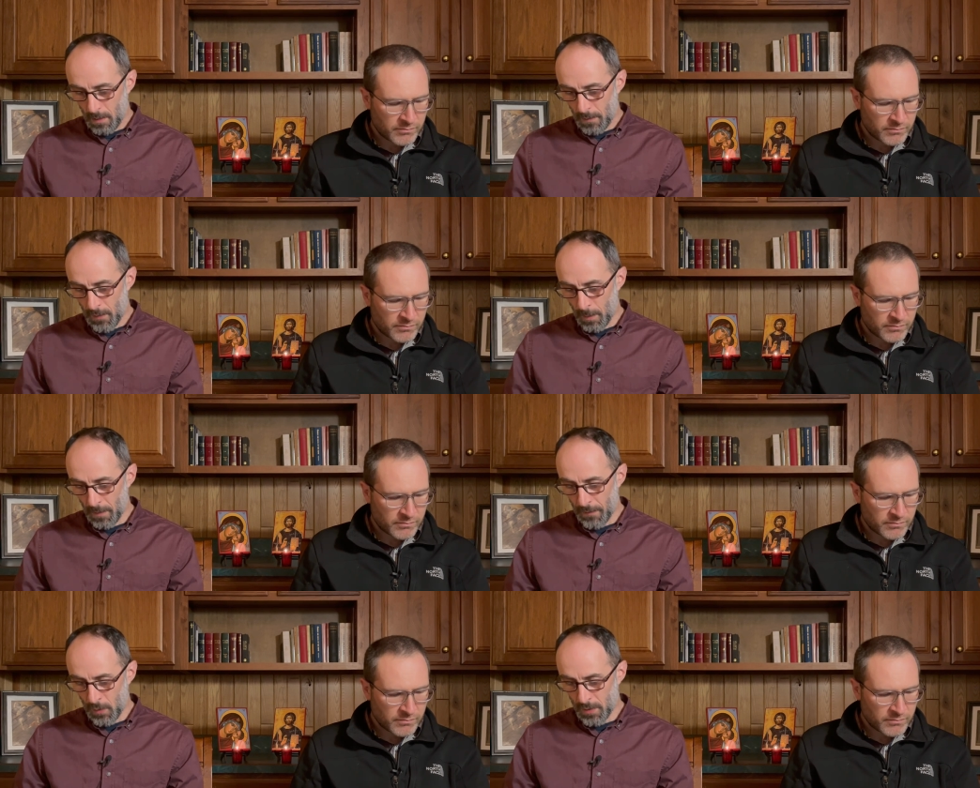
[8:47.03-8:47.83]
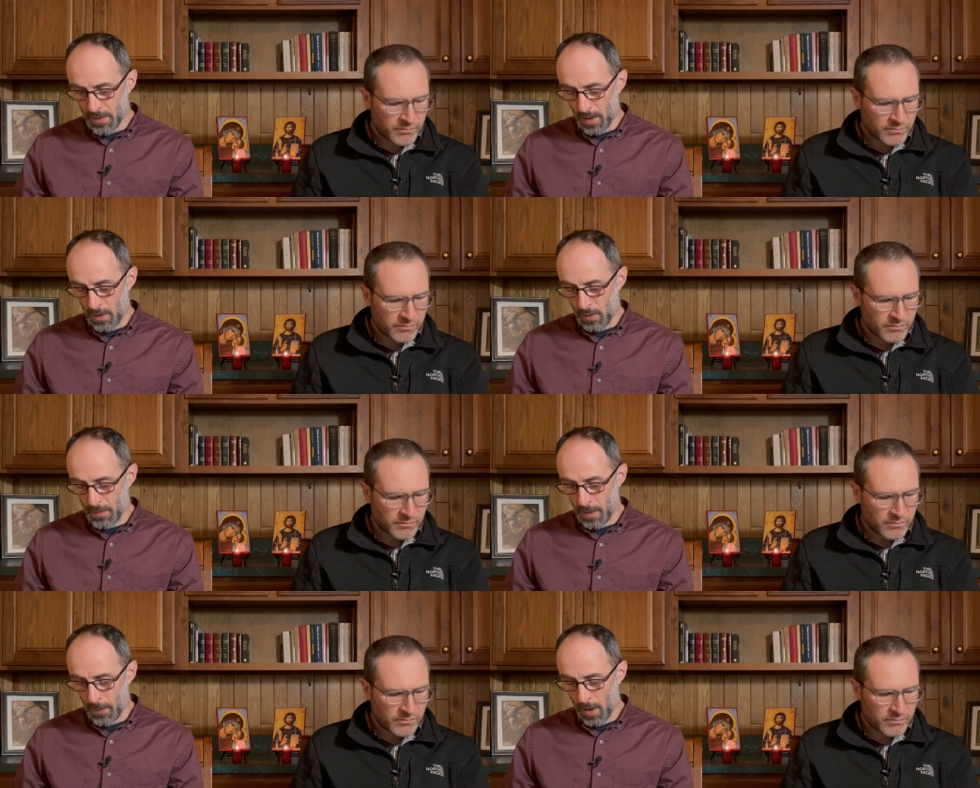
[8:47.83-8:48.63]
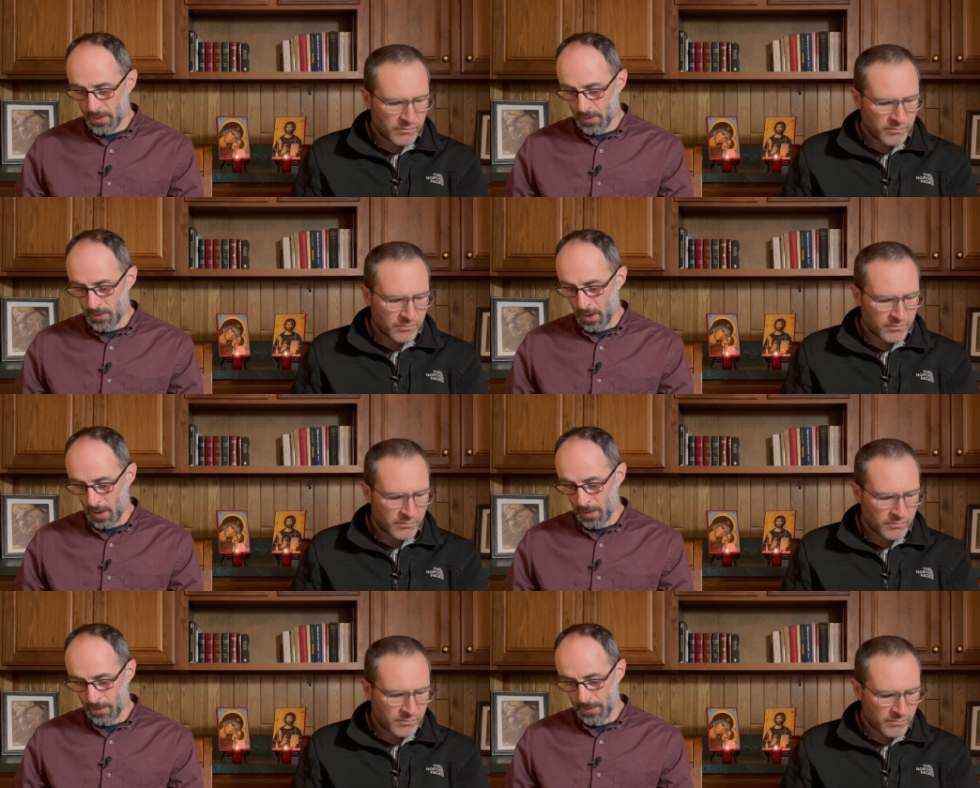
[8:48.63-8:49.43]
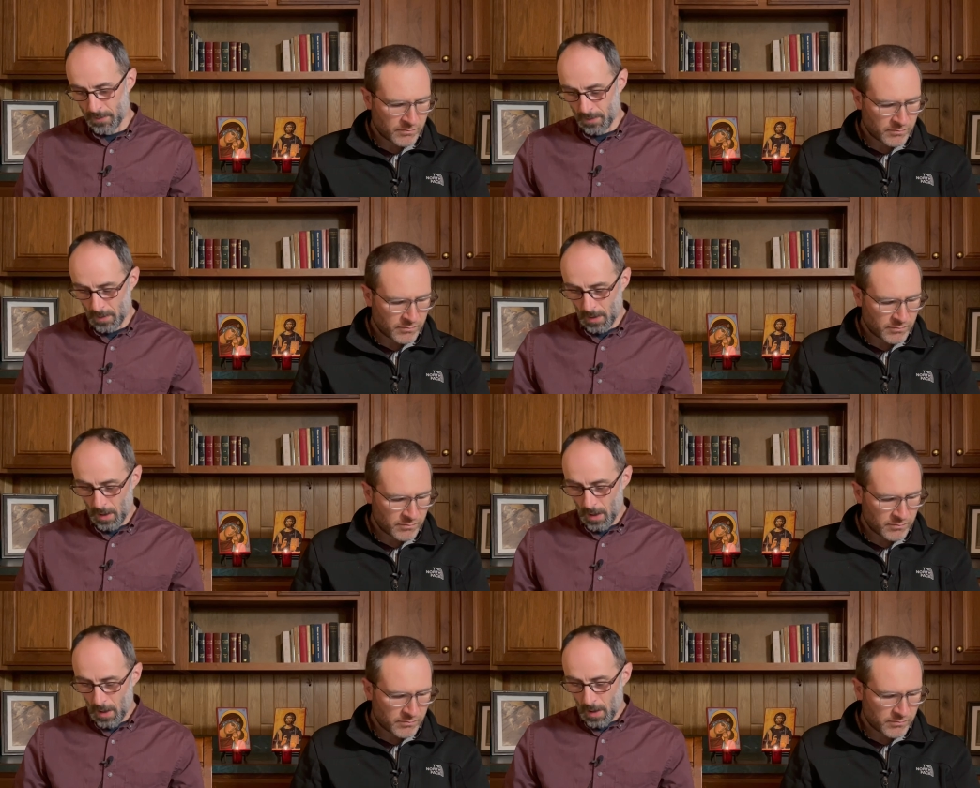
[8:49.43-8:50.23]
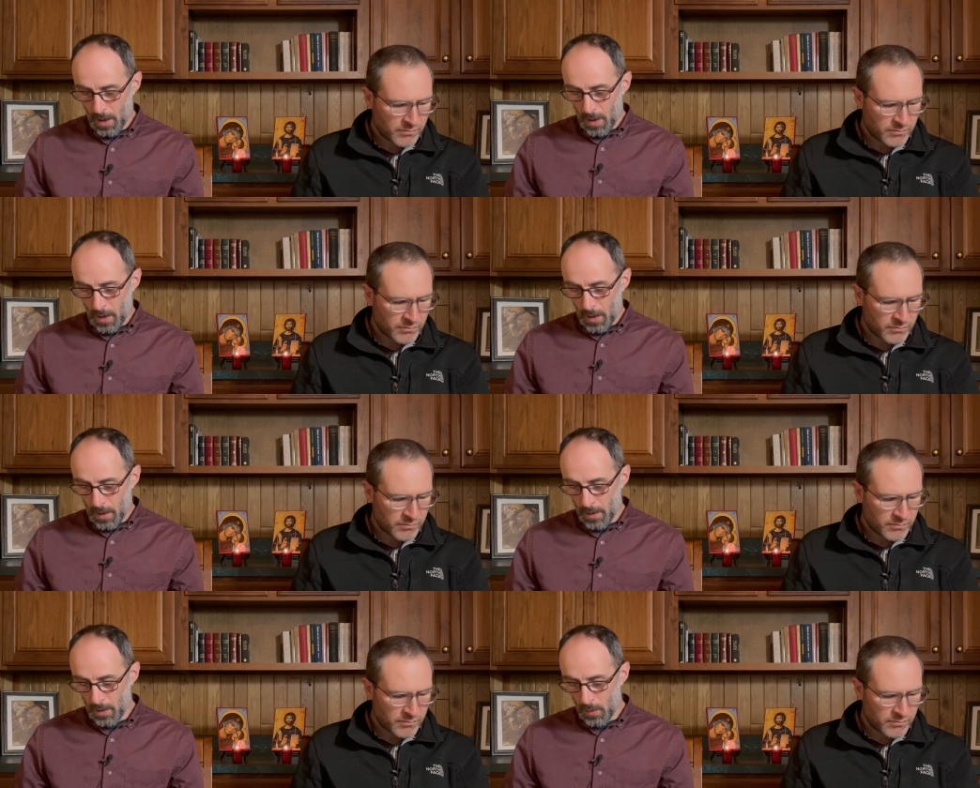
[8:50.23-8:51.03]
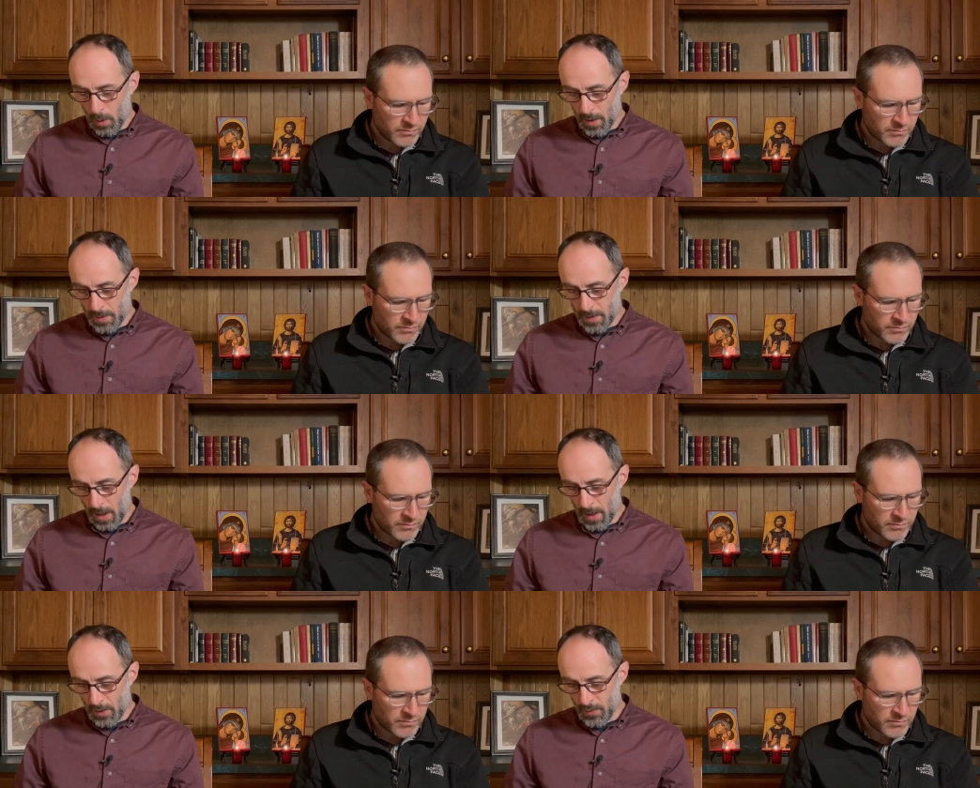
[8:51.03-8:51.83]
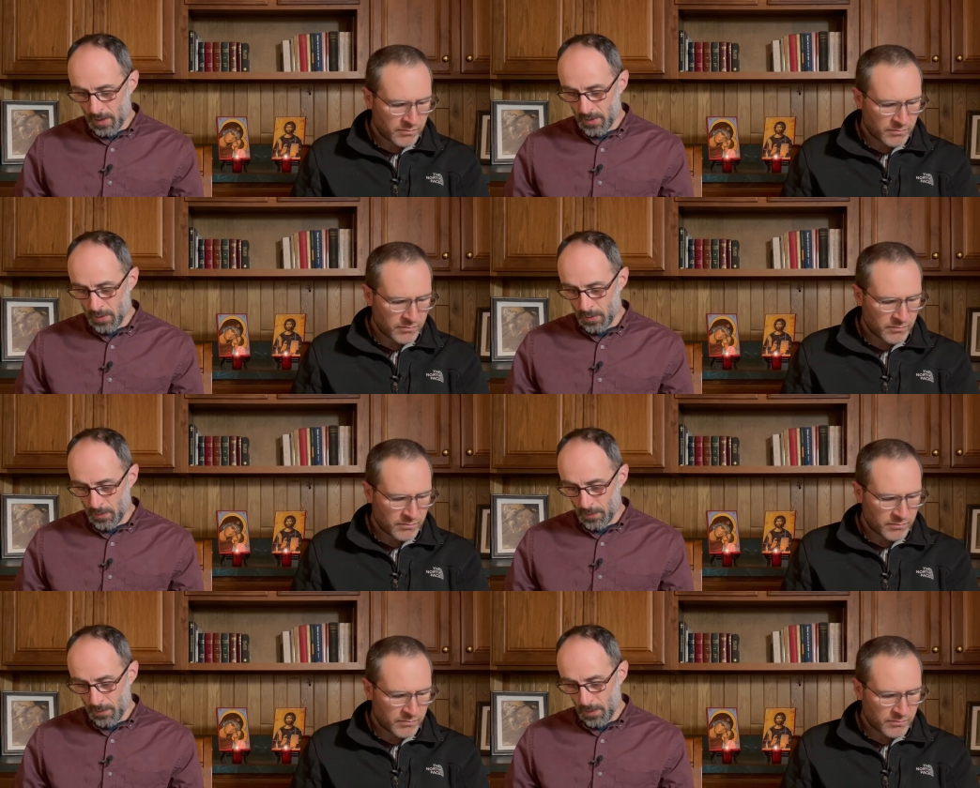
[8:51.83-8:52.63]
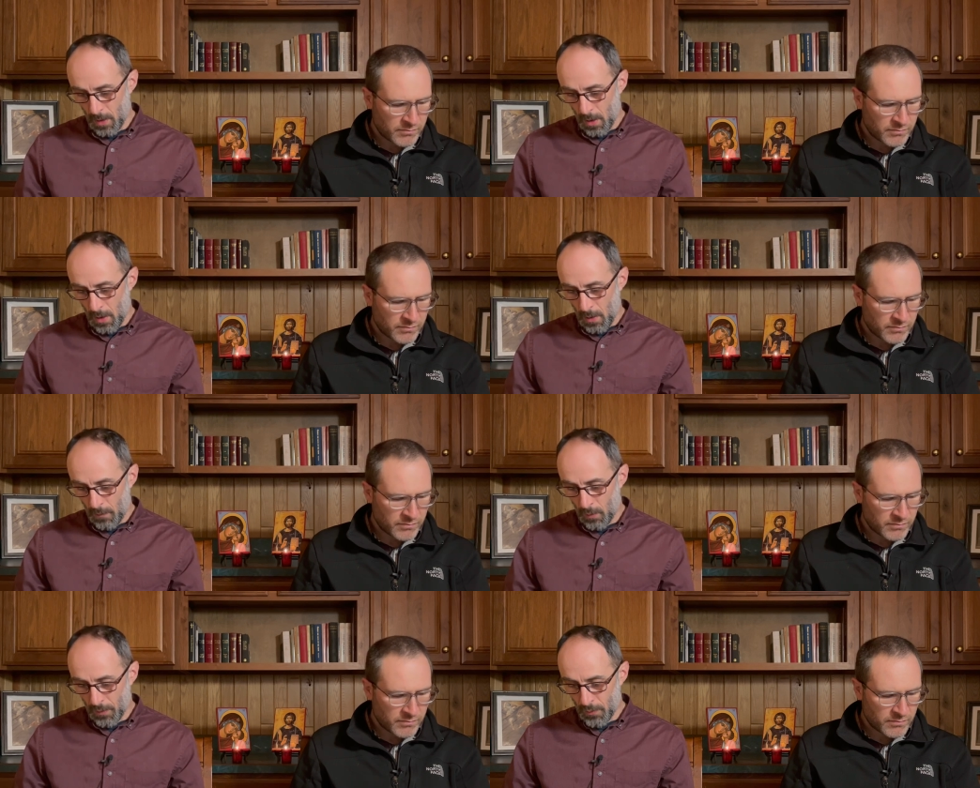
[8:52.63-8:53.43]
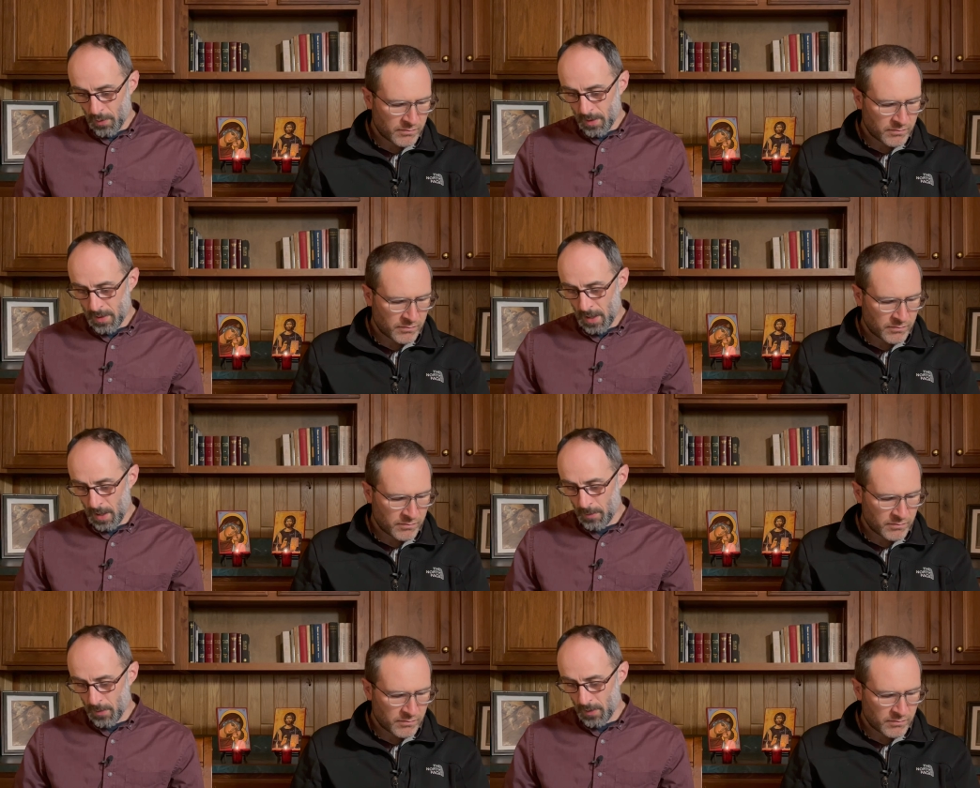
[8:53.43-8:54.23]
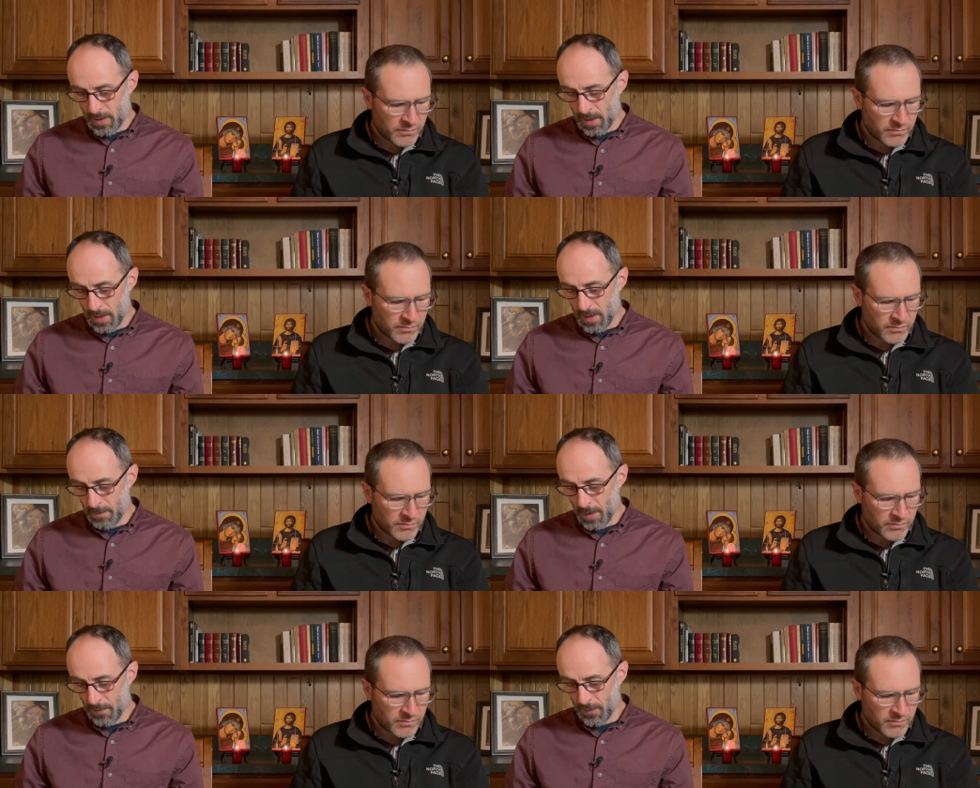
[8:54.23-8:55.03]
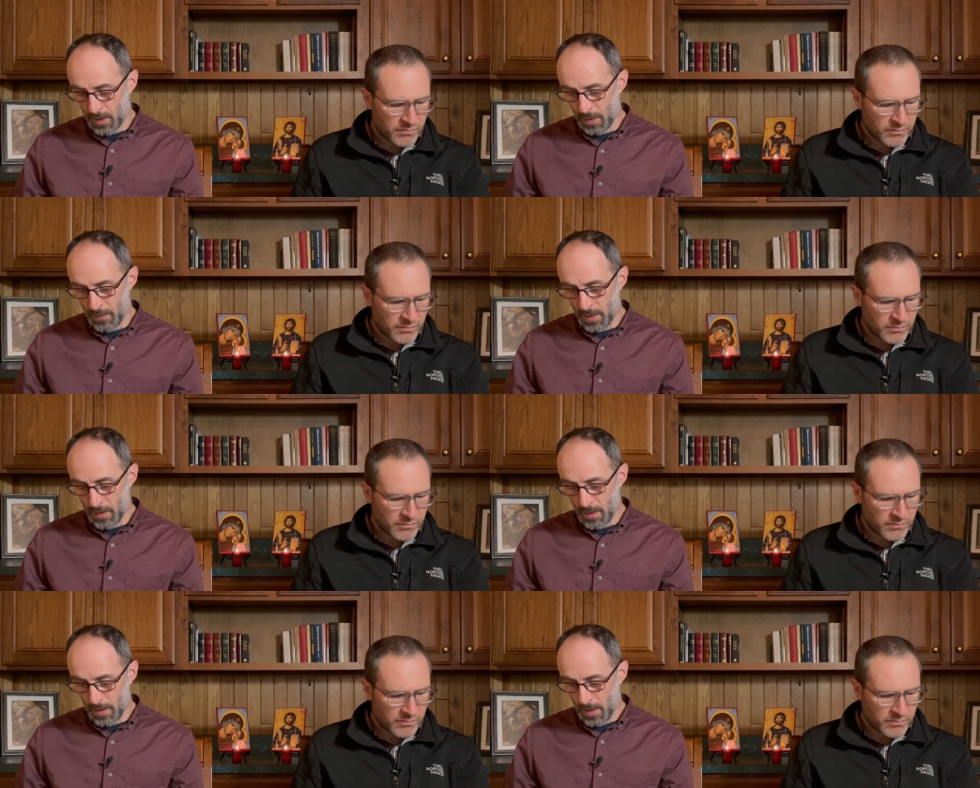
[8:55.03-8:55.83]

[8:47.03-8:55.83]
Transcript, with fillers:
Speaker 1: From the first letter of the Apostle John Little ones, I address you, for through his name your sins have been forgiven.